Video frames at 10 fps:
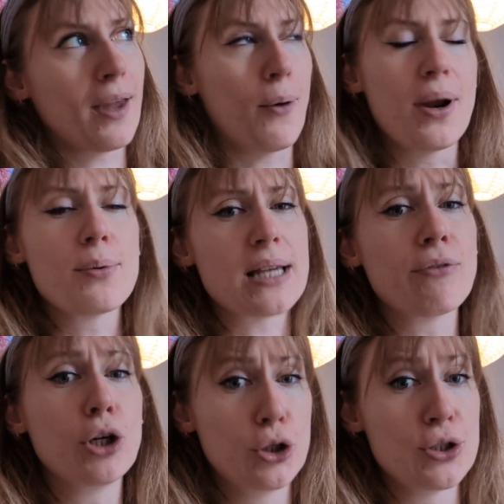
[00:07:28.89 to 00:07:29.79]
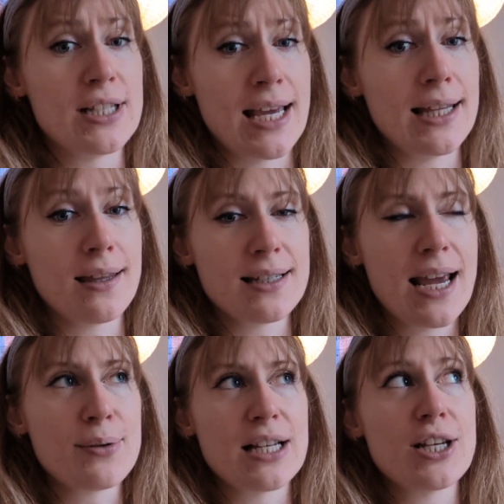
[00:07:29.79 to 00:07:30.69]
When I was having a good day the other day,
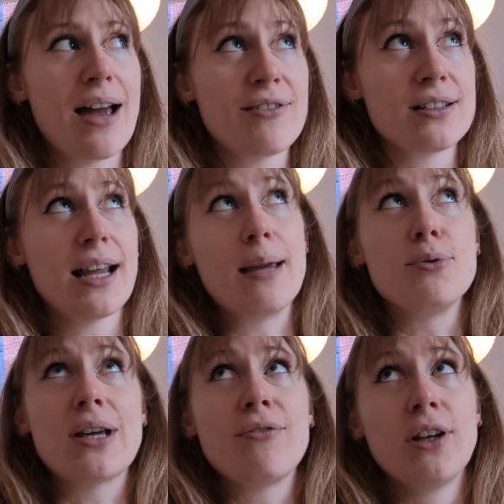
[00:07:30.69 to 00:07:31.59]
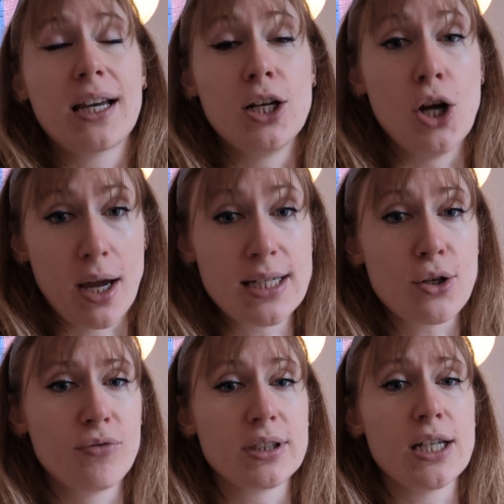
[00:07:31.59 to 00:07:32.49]
I was actually able to have like a nice
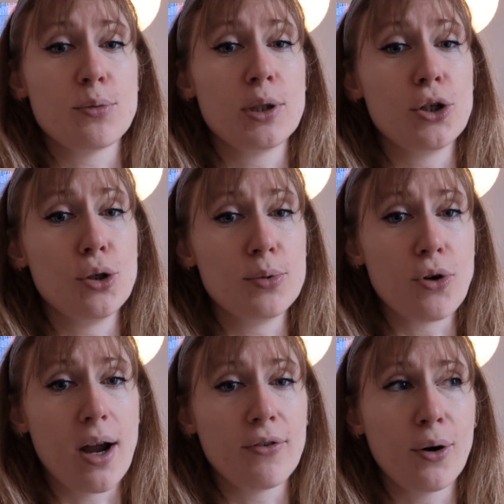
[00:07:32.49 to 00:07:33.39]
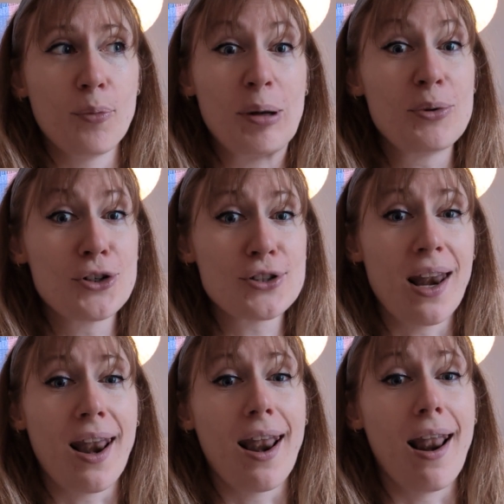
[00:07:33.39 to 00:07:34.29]
conversation with an Uber driver, and we were just
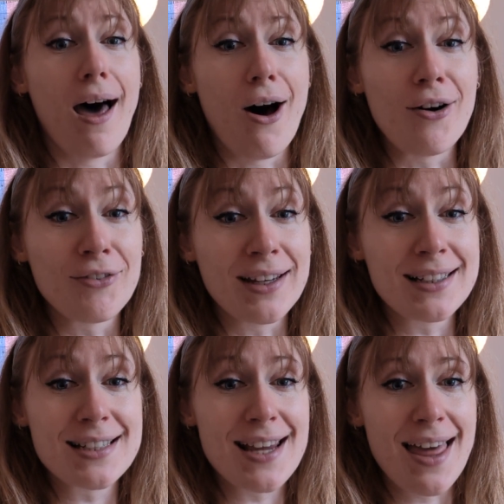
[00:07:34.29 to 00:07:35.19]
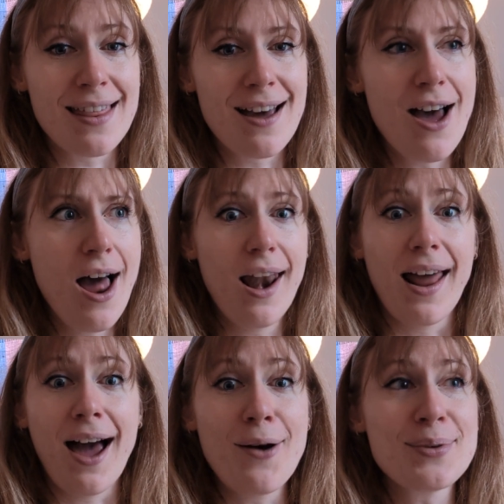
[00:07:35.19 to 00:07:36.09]
laughing together.
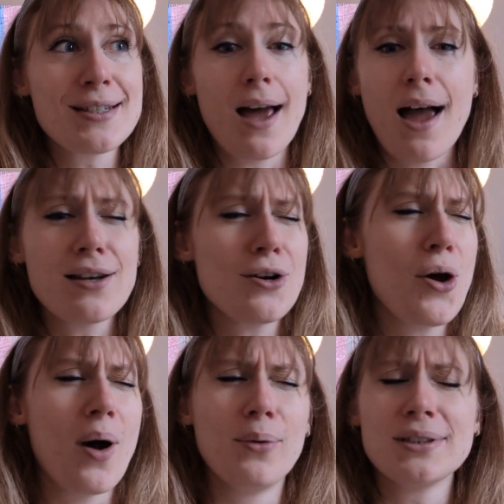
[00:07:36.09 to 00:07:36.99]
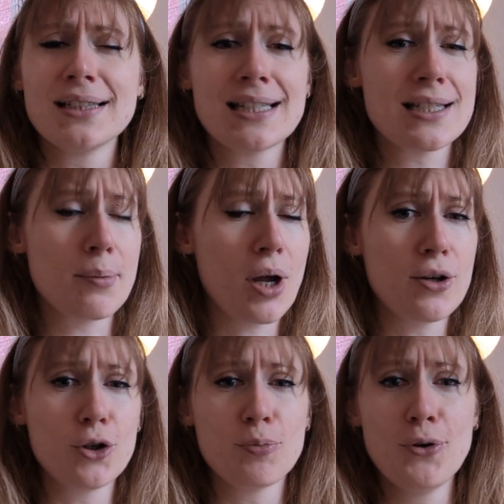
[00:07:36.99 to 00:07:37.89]
Like, I don't know, I was just in some kind
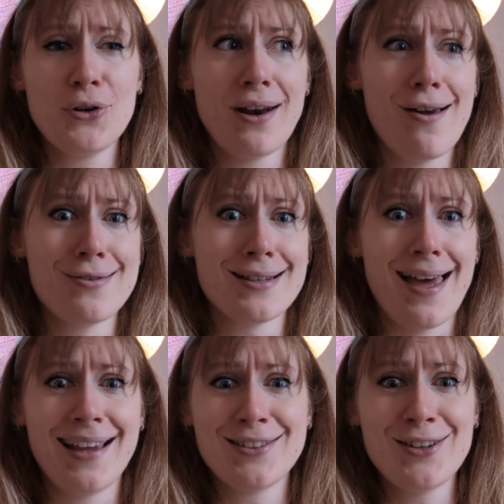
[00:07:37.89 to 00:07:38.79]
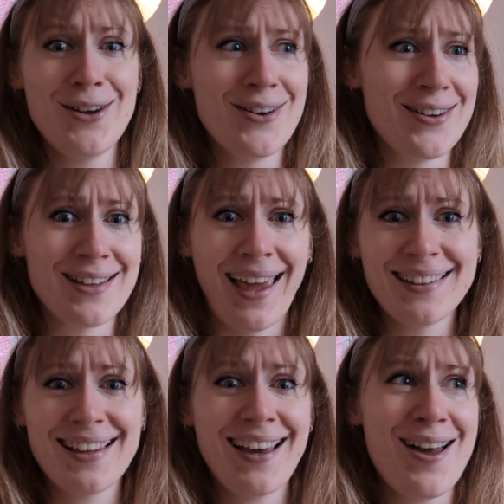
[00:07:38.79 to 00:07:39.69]
of good mood, and I was like, dude,
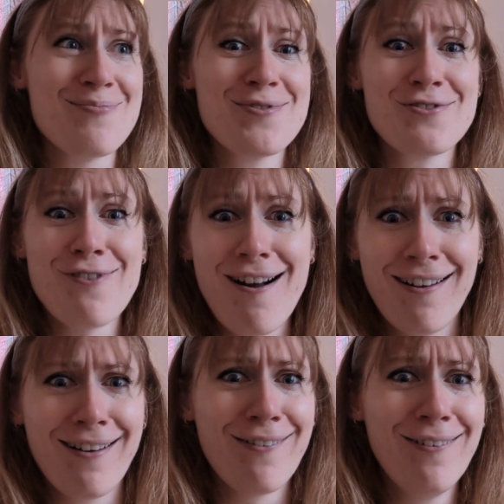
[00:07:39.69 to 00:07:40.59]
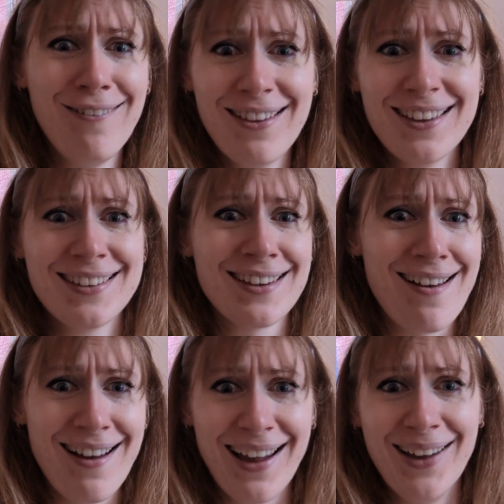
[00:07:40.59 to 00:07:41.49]
it's like I'm drunk all the
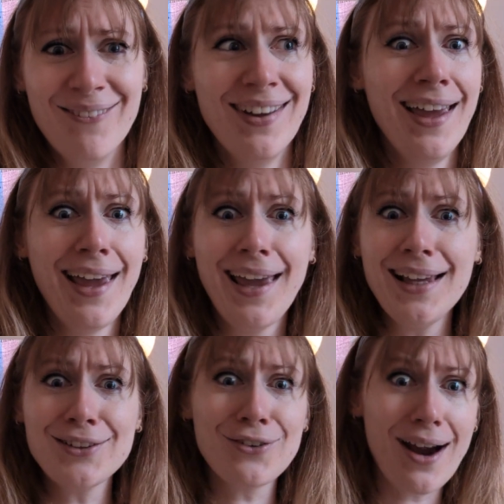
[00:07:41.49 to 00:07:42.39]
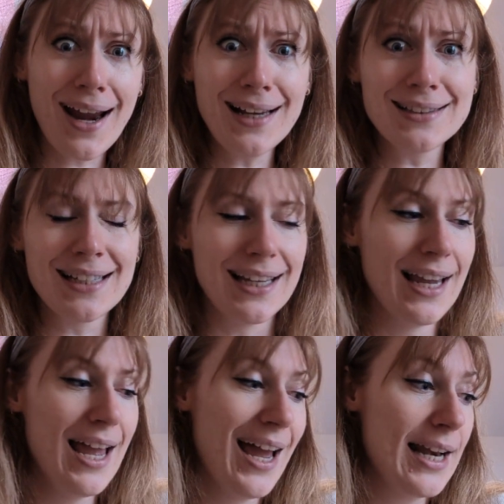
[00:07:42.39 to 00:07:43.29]
time. It's crazy.
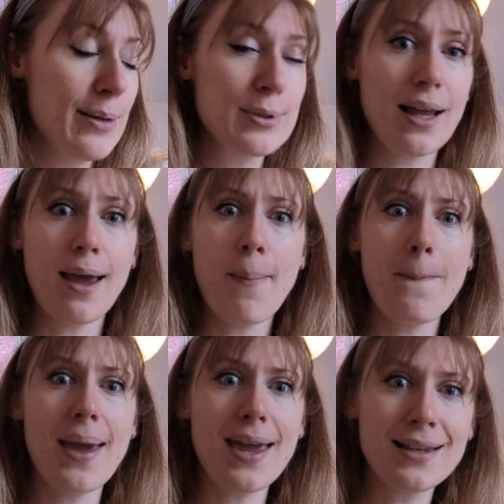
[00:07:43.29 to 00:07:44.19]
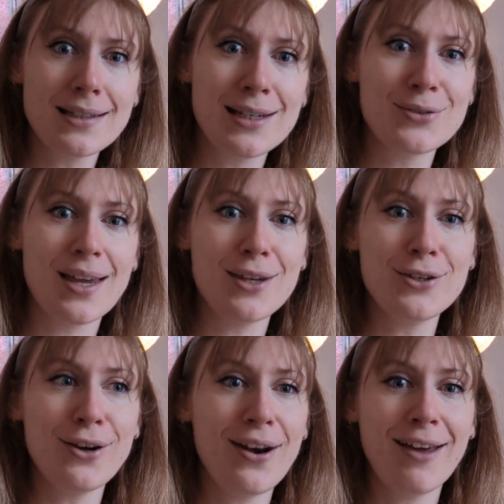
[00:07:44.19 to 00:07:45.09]
And he was like, amazing. He was like,
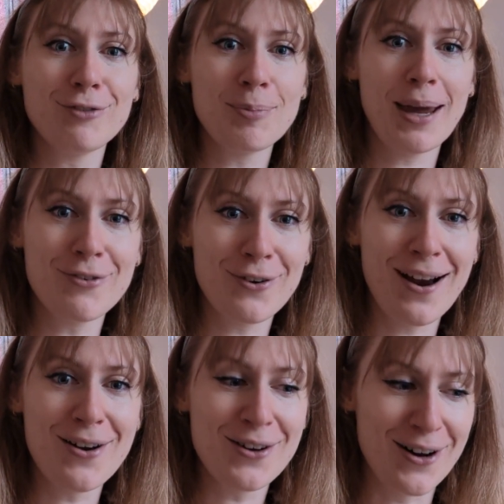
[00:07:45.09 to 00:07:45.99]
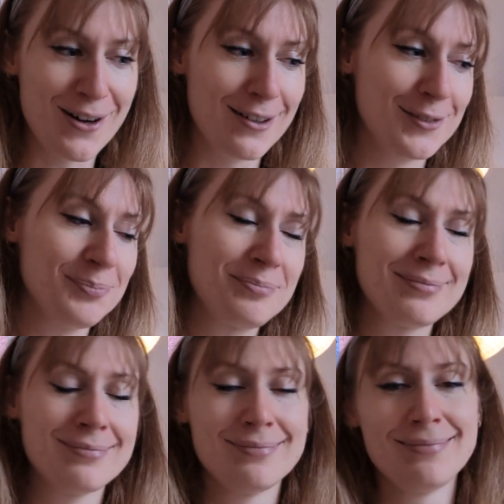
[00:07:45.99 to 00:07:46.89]
you don't have to pay for alcohol.
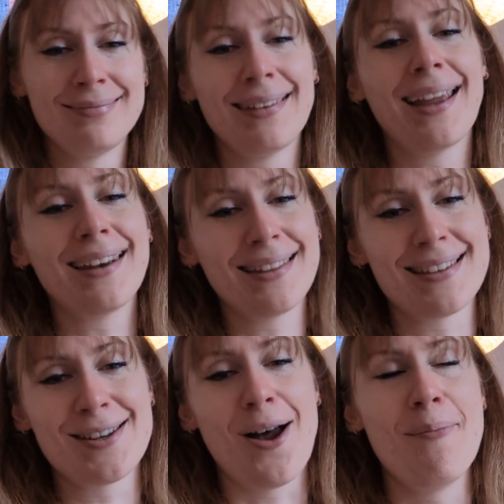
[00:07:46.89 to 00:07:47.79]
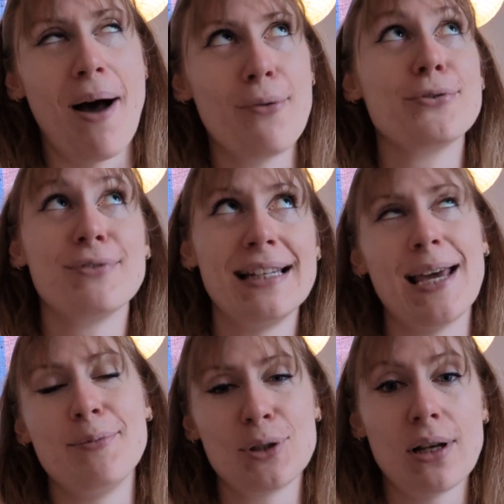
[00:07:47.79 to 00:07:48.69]
And at the time, I was really
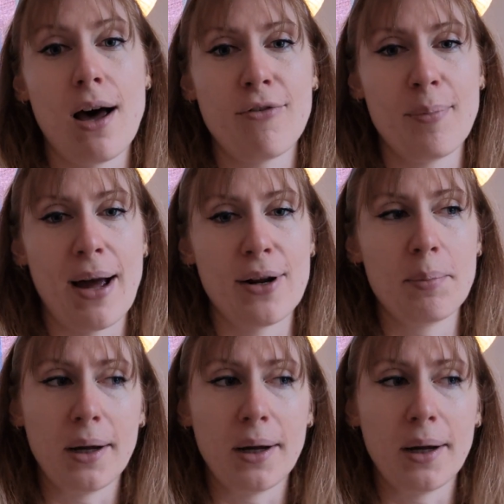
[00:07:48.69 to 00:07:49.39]
able to laugh about it.